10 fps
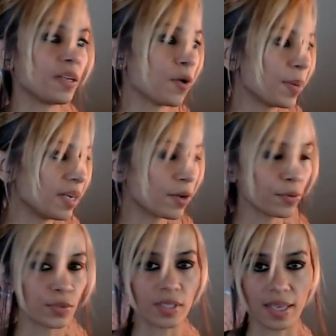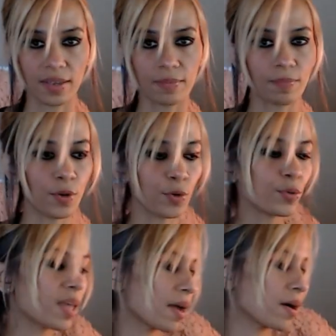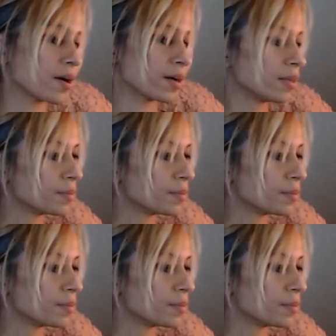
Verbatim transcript: nobody knows like who they are,